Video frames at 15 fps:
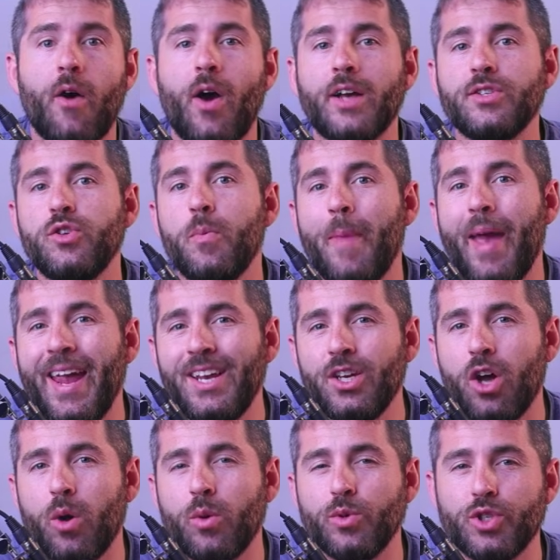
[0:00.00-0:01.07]
Now, as you may
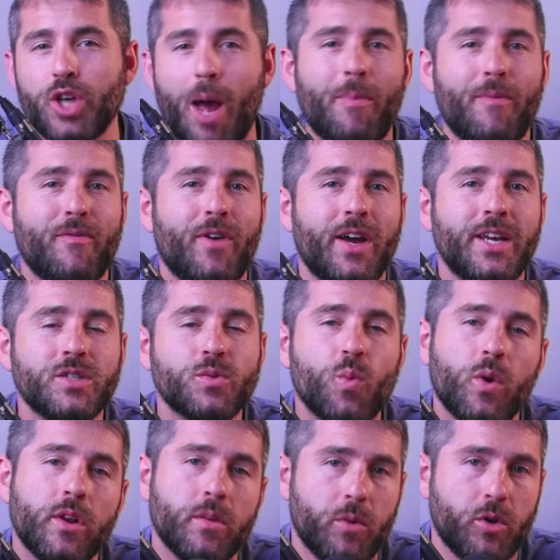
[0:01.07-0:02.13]
know, Shopify is
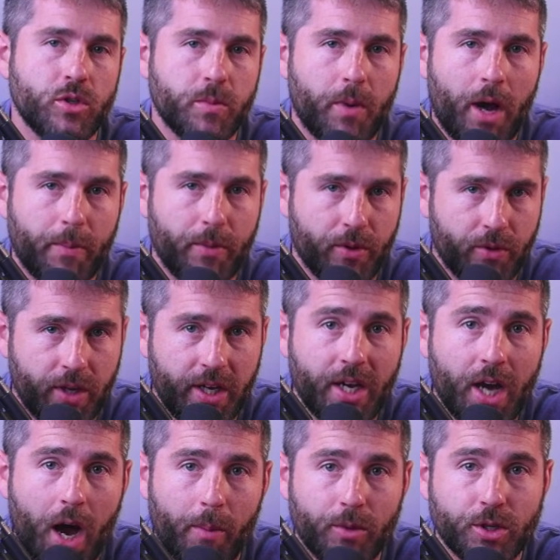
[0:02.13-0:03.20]
one of the most popular e
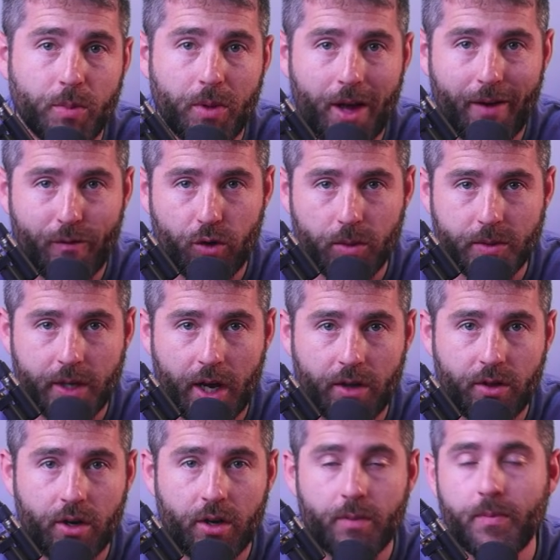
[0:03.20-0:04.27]
commerce platforms
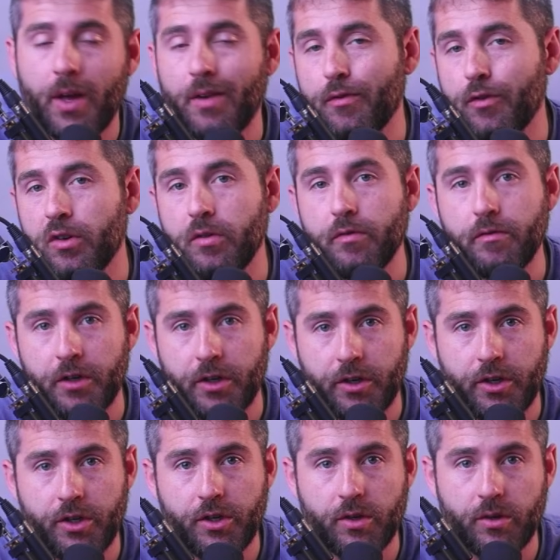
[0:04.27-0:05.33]
out there, and for a
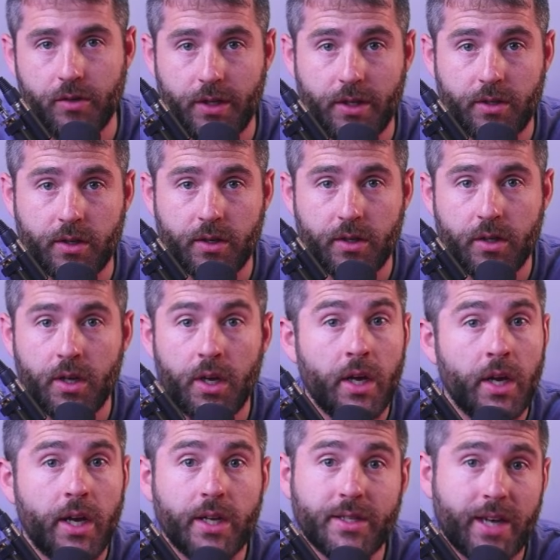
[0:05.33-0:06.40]
very good reason.
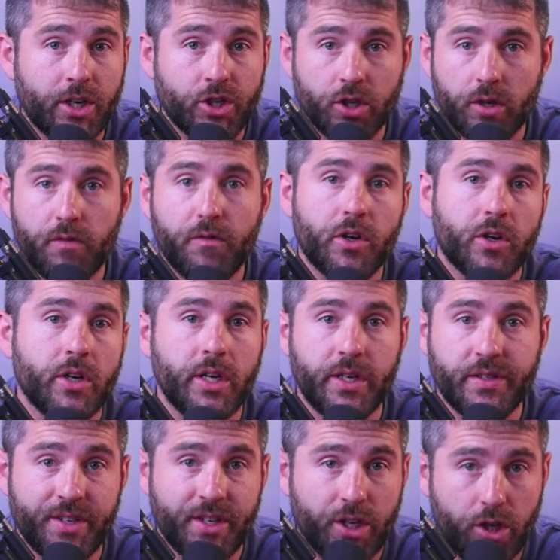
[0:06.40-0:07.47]
It's actually very
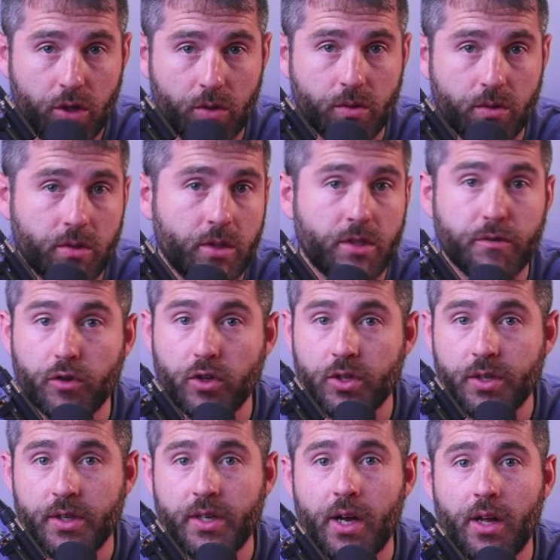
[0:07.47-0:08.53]
easy to use, it's
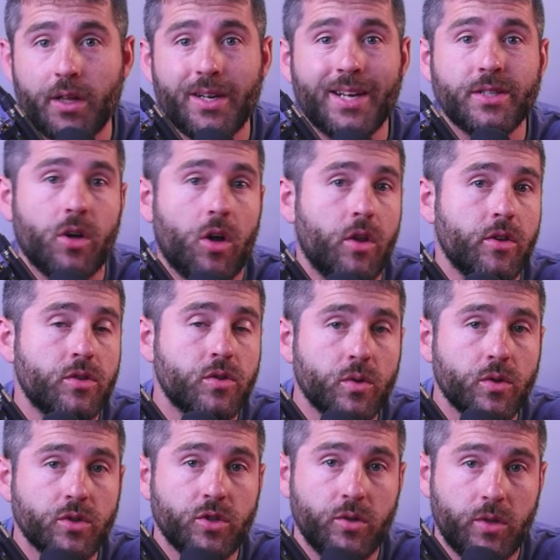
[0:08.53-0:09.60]
versatile, and has all the
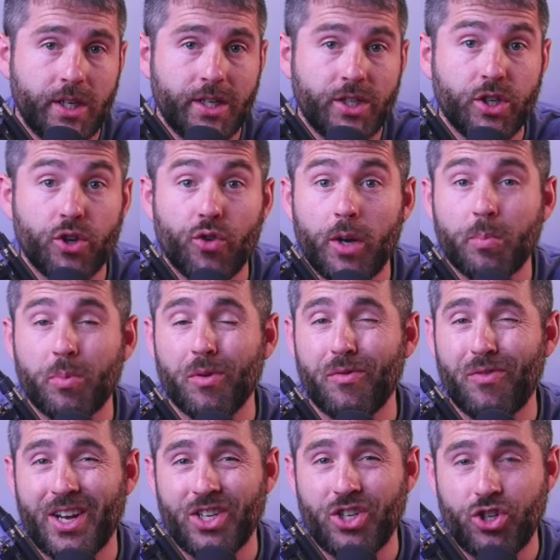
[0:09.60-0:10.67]
tools you need to create a
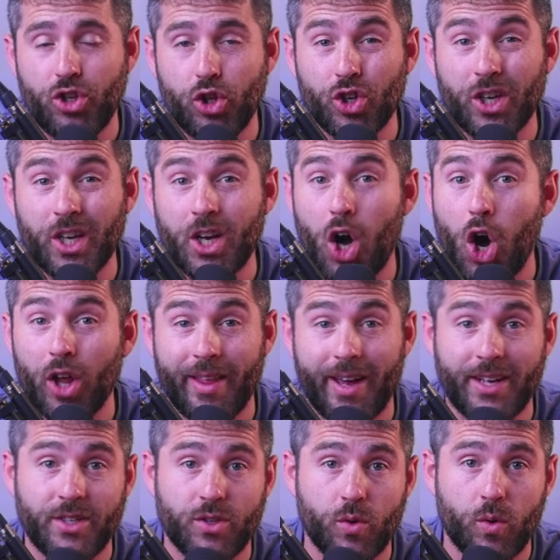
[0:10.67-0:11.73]
professional looking
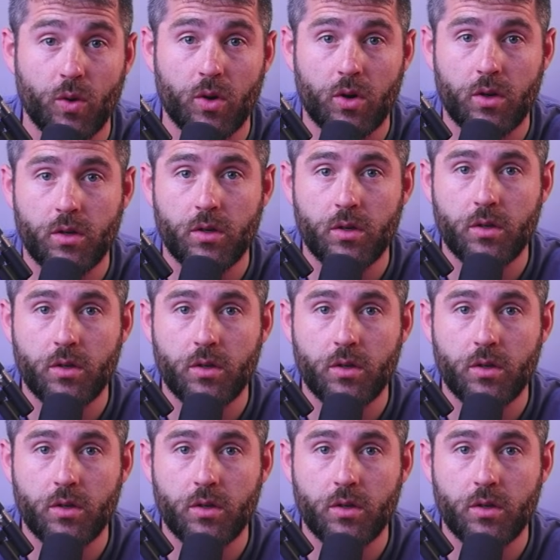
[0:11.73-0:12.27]
online store.